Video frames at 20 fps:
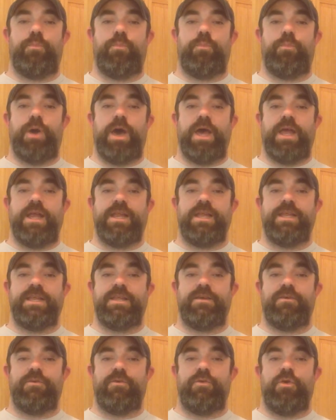But
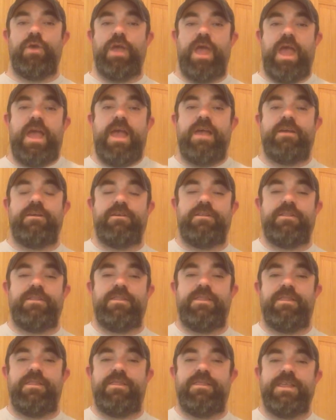
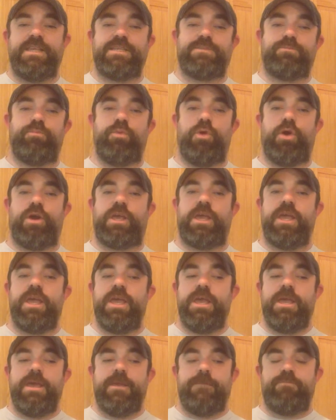this book
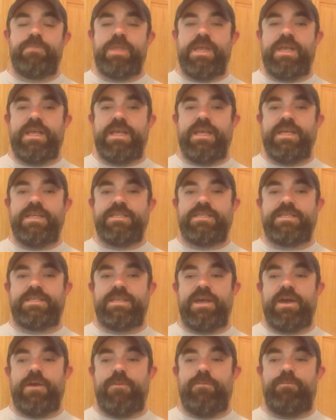is
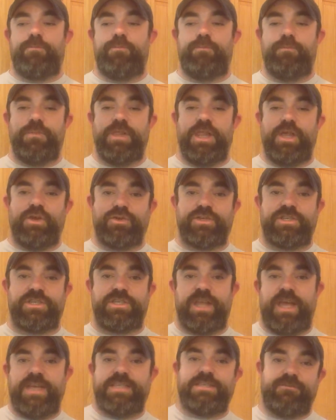a little
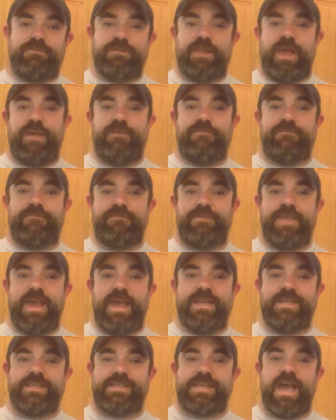slice of life
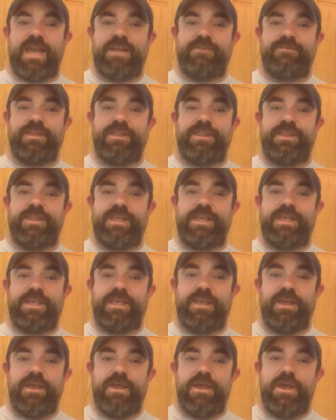that is kind of in
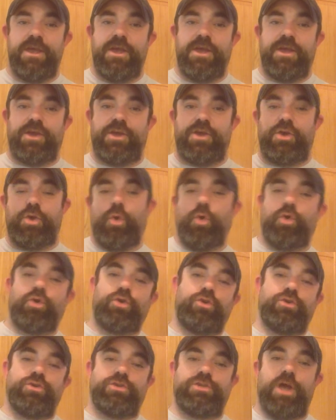the
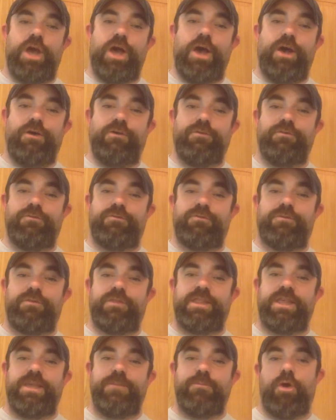corners
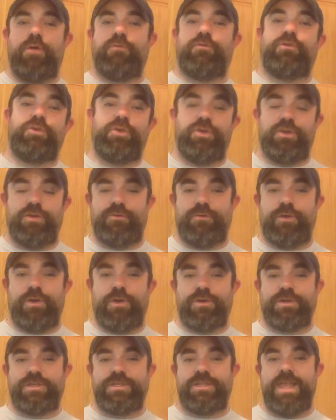of the Marvel
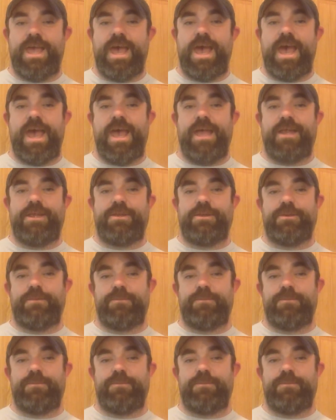Universe that